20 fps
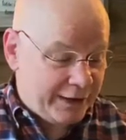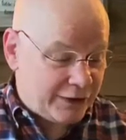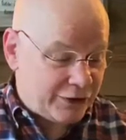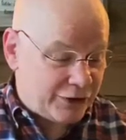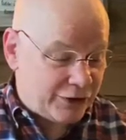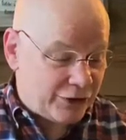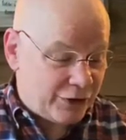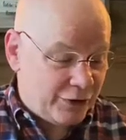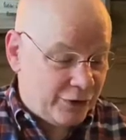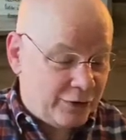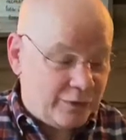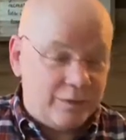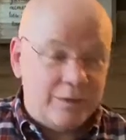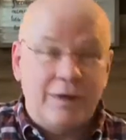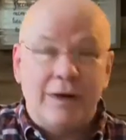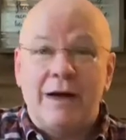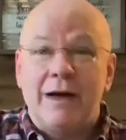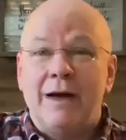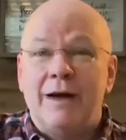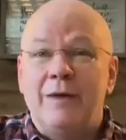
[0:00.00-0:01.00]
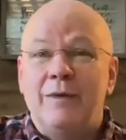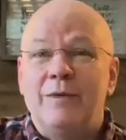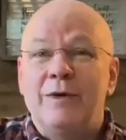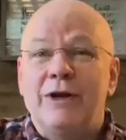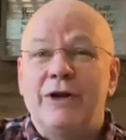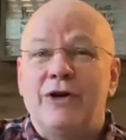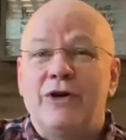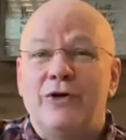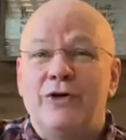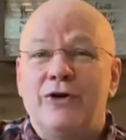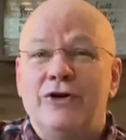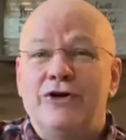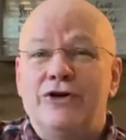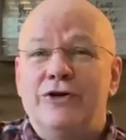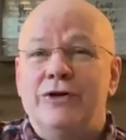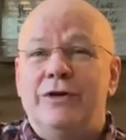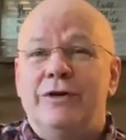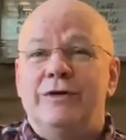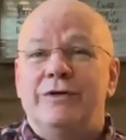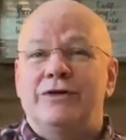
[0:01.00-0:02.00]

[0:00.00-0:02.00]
And so I want to encourage you